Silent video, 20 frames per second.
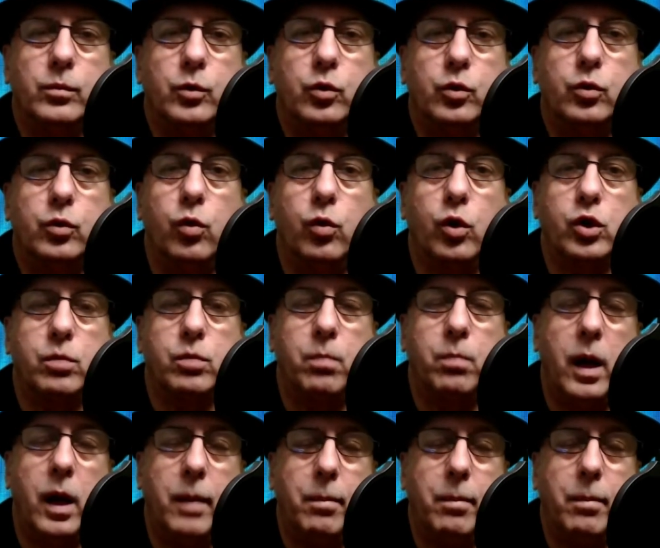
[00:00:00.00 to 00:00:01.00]
crossed
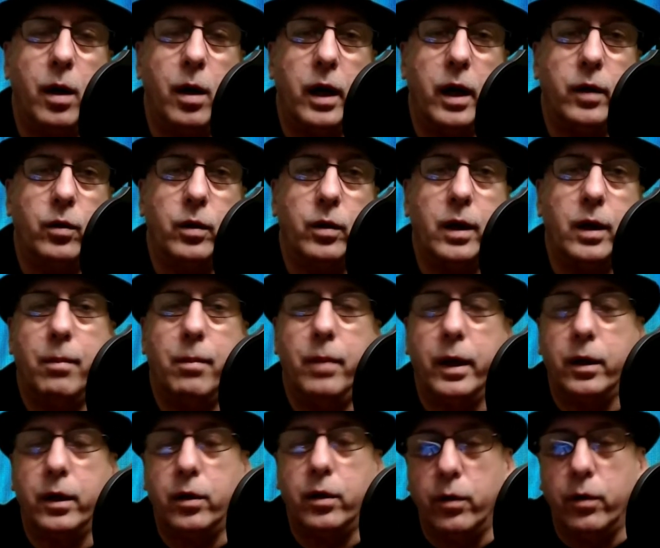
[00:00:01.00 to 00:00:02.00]
my mind or got
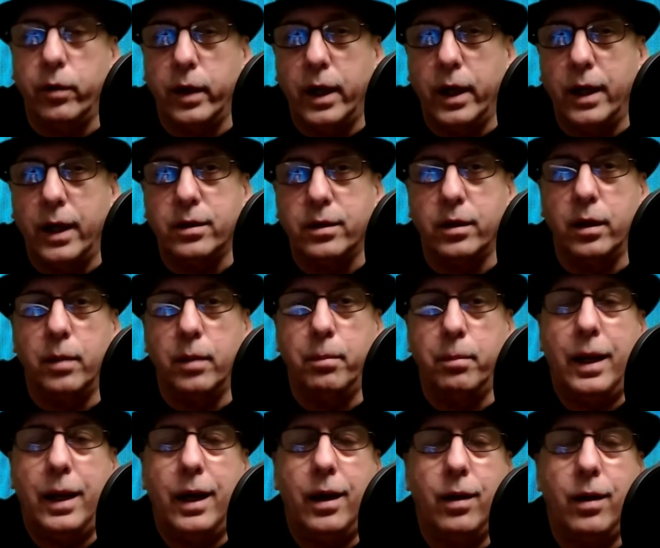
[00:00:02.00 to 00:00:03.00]
my curiosity
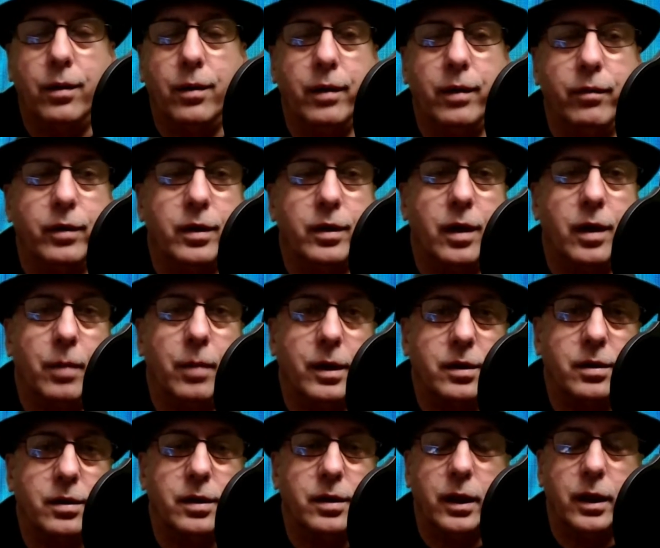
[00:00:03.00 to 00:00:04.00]
about every time I
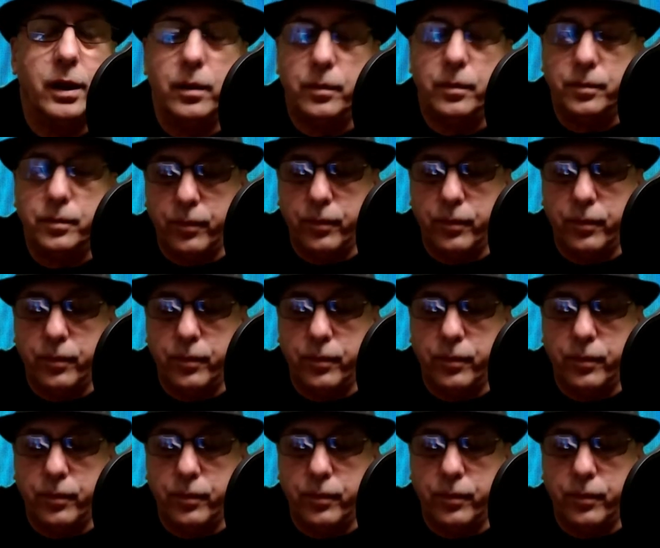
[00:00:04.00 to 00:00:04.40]
see it.